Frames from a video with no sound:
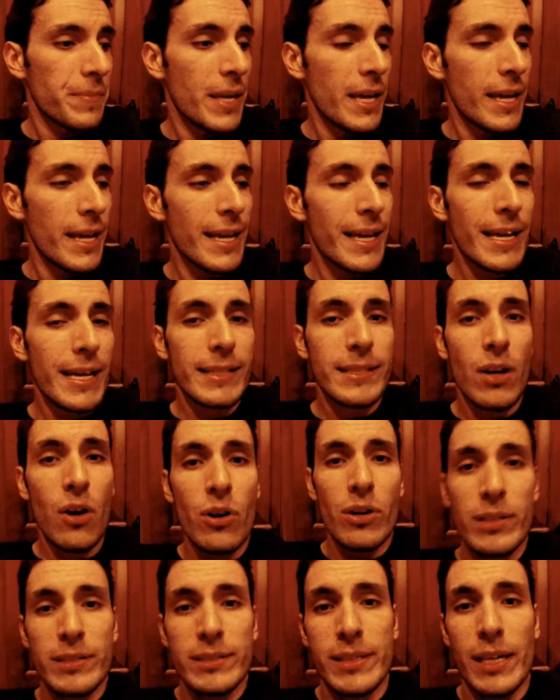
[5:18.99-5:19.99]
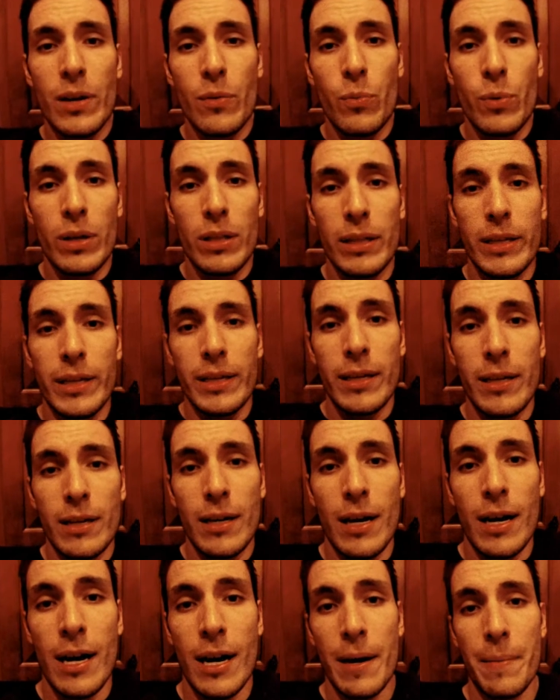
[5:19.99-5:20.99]
it's hard to say really
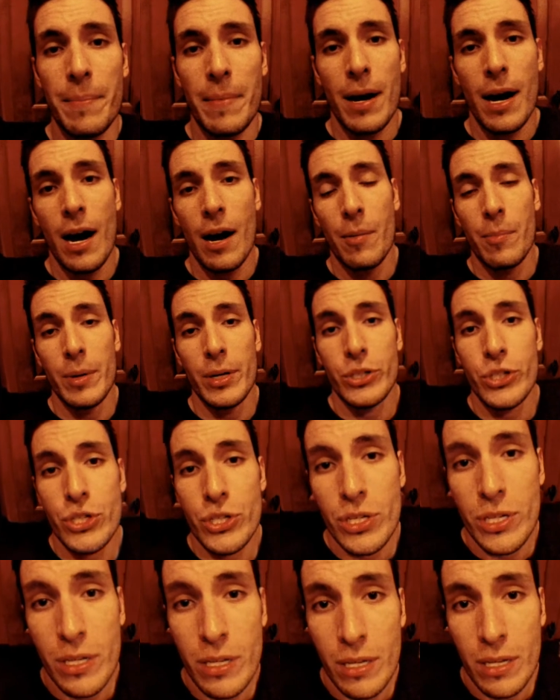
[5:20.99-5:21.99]
how much.